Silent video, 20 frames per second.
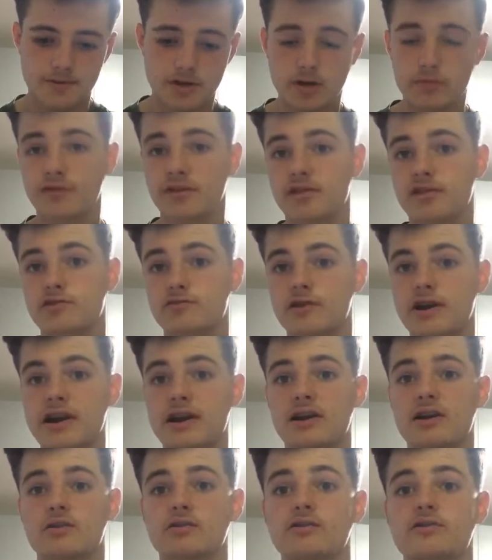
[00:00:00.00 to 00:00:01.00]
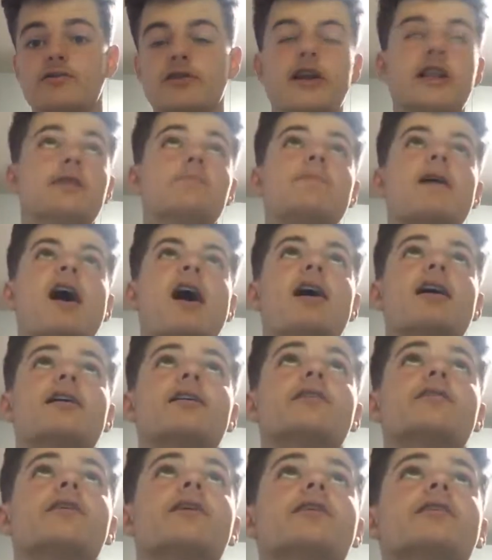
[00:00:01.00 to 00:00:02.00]
three at the back. I
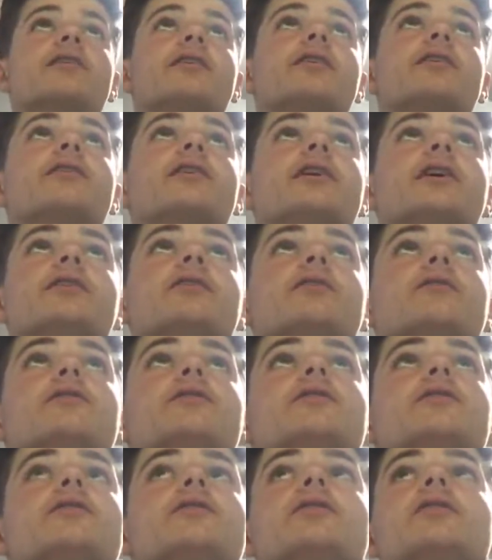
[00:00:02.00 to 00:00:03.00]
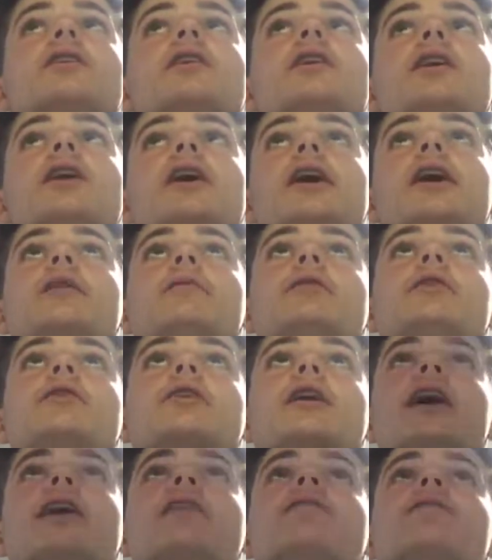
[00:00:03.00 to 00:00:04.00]
don't know. You could
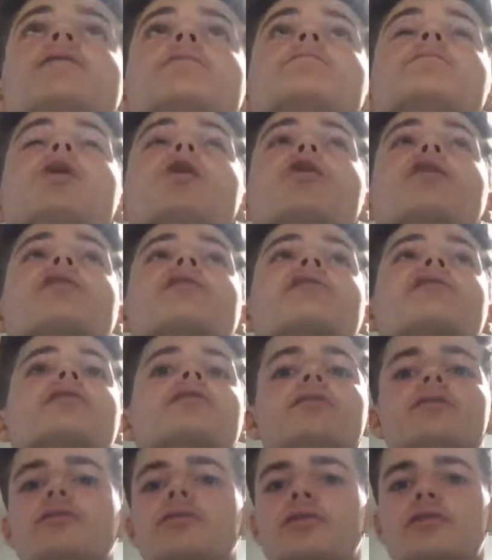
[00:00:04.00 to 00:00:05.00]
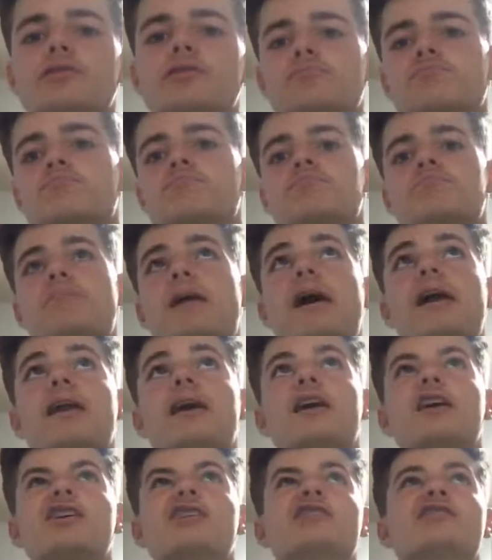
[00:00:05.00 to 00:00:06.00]
have Morrison, Bennett,
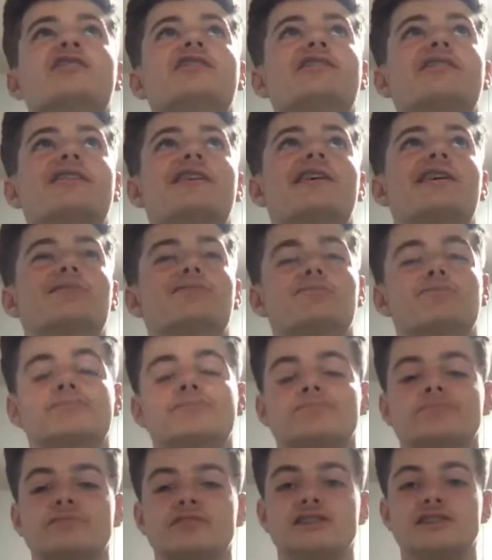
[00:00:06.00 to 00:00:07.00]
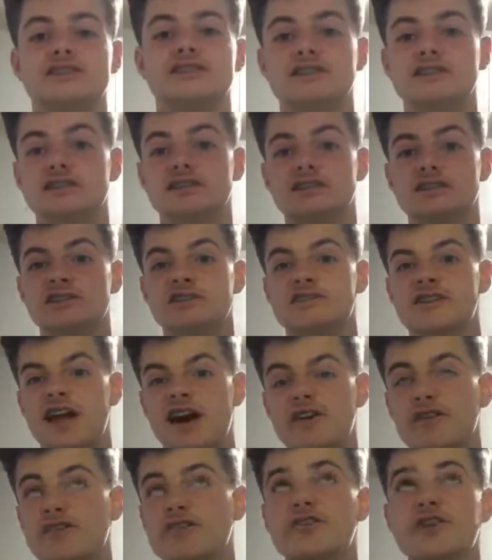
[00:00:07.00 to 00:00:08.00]
and
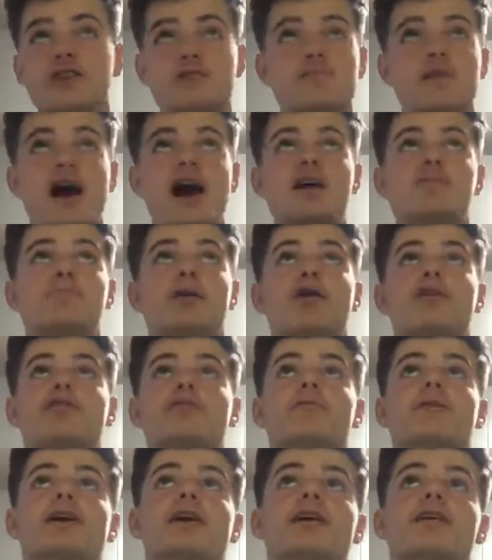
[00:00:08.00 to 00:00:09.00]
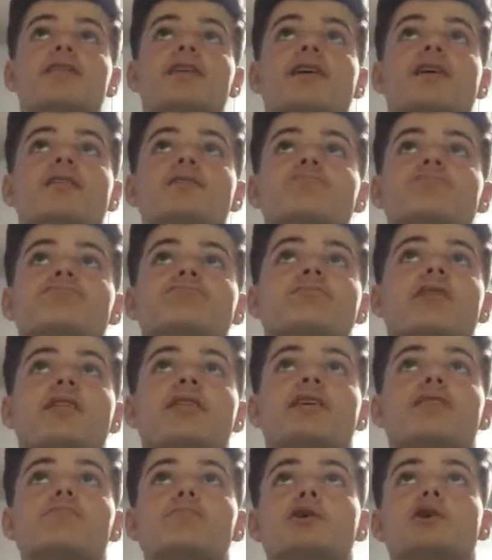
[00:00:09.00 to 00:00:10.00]
Nelson at the back possibly. I
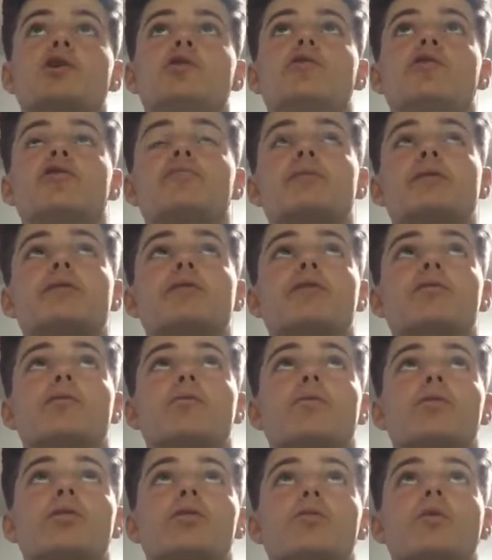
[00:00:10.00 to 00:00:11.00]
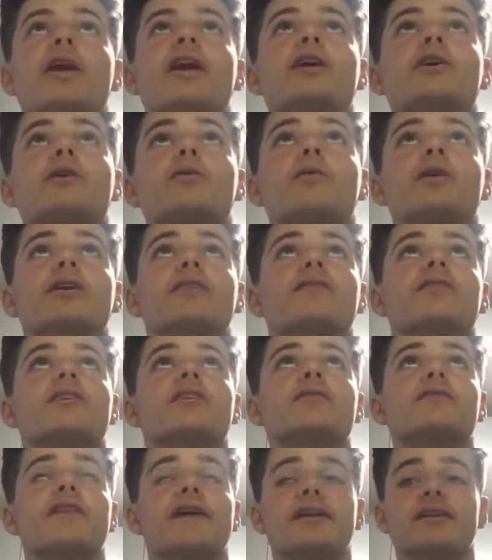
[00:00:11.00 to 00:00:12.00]
think Bakuna's been the weaker one of the
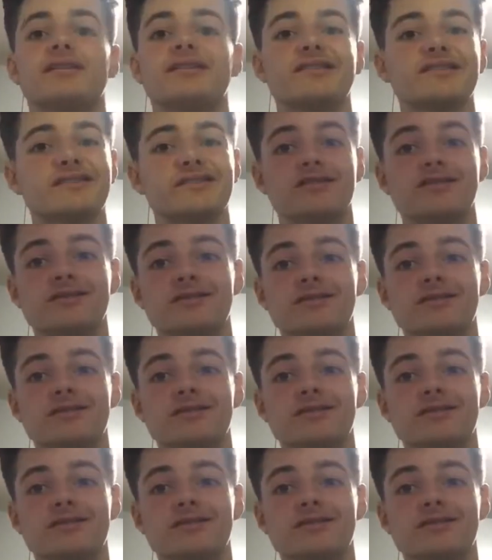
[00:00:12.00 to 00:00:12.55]
defenders, so